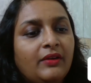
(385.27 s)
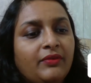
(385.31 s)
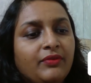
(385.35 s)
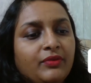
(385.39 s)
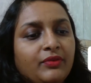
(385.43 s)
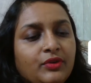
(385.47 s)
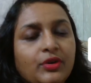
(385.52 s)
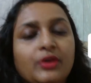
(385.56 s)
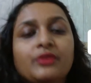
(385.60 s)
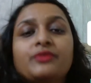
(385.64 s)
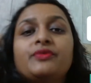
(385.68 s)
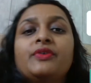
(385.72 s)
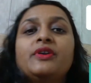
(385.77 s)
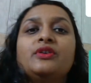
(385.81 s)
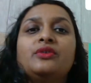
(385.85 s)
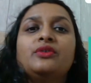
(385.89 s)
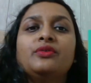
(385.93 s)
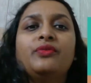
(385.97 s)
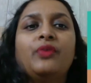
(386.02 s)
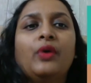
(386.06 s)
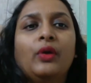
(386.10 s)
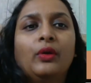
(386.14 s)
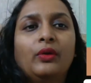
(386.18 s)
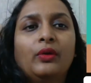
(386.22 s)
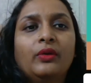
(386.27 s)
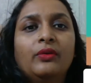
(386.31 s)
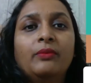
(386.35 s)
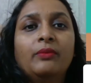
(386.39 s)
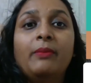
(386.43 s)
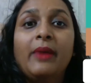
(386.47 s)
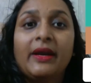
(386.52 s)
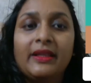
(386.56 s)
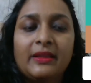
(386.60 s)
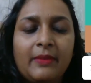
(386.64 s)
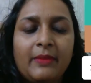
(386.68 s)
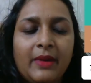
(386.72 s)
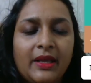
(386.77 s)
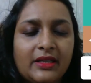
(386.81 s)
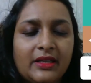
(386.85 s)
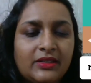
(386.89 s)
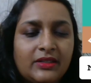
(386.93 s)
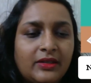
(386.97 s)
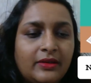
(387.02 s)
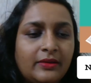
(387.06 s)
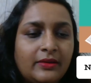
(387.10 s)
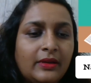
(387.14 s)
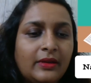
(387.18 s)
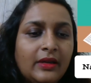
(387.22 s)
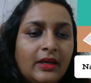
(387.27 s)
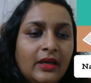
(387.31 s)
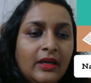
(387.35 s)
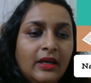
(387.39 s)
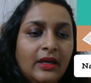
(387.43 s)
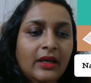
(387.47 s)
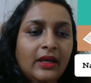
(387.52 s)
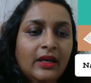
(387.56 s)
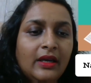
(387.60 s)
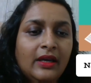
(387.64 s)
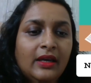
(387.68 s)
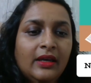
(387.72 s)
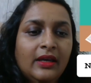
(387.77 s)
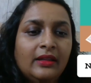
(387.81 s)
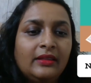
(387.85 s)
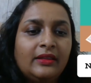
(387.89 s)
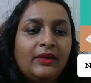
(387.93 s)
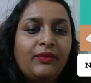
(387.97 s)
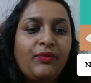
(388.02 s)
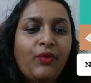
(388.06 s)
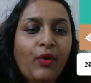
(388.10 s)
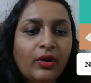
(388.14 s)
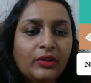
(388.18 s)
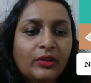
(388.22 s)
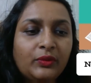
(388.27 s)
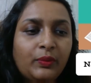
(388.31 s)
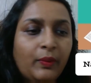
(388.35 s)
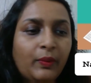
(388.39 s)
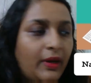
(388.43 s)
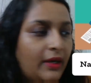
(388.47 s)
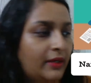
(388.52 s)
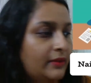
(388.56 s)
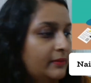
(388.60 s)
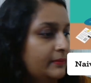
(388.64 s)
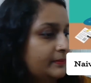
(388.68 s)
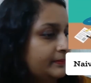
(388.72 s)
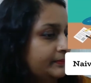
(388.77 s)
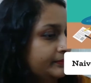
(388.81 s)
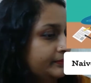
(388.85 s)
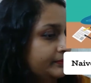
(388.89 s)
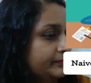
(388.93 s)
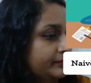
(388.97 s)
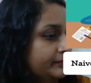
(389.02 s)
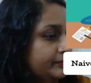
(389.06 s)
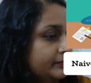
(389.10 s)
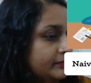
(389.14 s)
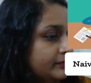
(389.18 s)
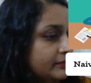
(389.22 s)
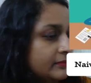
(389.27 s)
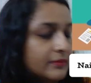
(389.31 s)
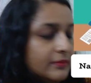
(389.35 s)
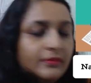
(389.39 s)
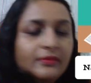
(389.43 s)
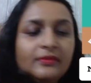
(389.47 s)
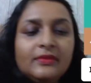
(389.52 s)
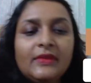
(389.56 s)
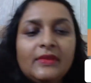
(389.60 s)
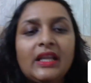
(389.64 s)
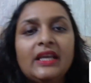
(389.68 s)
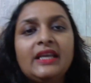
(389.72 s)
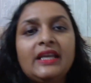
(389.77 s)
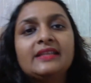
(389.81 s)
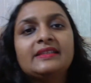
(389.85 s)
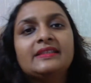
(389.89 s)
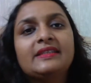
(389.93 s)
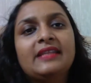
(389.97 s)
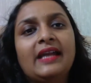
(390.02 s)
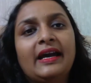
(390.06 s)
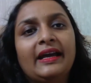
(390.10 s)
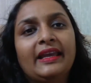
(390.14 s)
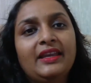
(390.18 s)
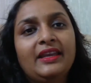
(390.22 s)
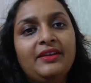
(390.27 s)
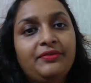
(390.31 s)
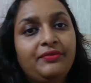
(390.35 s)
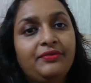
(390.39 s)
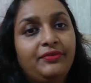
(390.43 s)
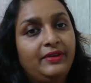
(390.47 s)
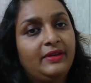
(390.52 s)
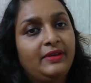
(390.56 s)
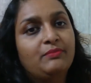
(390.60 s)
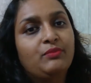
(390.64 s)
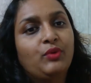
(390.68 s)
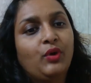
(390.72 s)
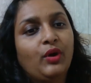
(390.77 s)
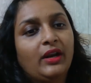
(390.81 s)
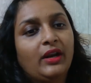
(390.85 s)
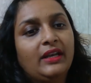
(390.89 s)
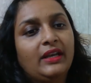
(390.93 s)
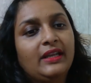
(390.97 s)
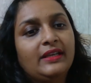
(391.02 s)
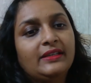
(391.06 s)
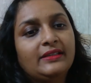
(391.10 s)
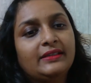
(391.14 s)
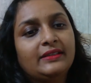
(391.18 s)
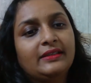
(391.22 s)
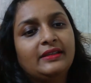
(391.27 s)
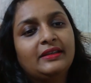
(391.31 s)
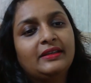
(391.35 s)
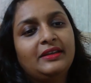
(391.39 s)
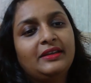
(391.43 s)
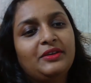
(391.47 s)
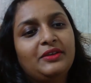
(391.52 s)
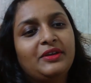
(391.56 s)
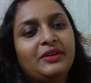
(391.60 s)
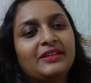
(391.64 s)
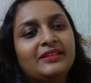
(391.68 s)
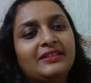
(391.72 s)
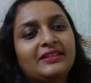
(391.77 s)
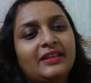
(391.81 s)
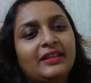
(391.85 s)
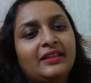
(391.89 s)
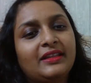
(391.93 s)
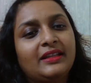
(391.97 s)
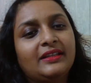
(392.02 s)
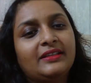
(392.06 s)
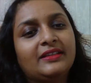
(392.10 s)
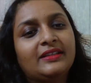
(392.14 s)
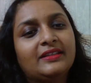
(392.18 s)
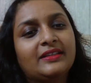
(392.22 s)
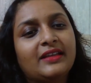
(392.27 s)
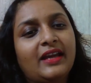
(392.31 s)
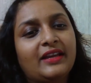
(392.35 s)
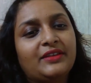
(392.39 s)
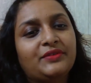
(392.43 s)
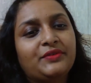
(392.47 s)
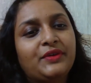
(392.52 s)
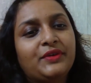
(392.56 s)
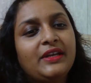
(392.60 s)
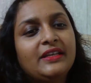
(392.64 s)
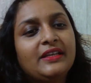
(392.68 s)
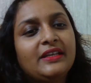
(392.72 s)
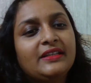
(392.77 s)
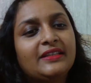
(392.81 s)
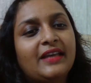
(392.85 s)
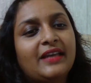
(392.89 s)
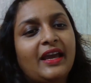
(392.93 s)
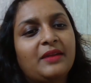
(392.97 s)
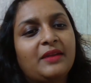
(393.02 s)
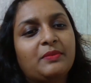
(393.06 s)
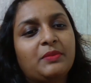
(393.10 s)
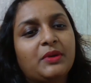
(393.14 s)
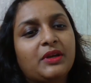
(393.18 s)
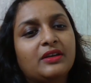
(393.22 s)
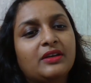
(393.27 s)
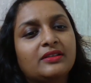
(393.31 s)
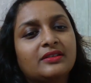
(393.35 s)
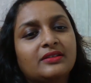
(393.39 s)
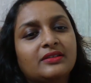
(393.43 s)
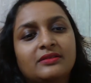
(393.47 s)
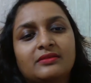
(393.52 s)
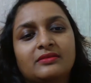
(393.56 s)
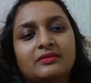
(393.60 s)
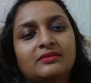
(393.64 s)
doctrine to follow by the manager. The fourth one is naive immoralist. You can say that this guy is really sad because